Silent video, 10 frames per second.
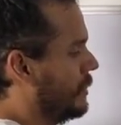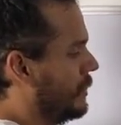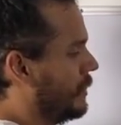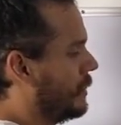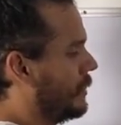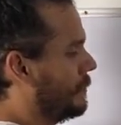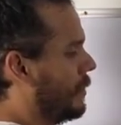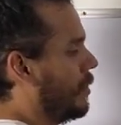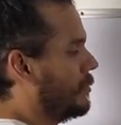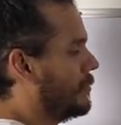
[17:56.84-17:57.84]

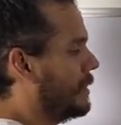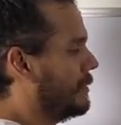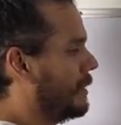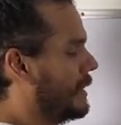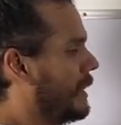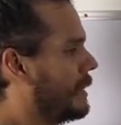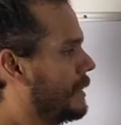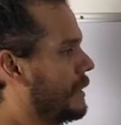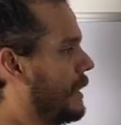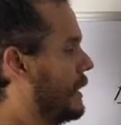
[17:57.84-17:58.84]

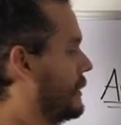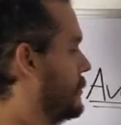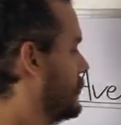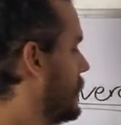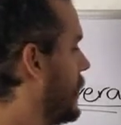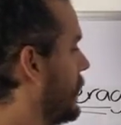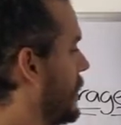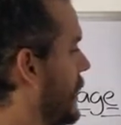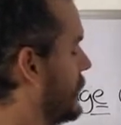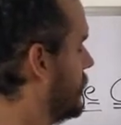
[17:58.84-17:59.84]
180. I can just say that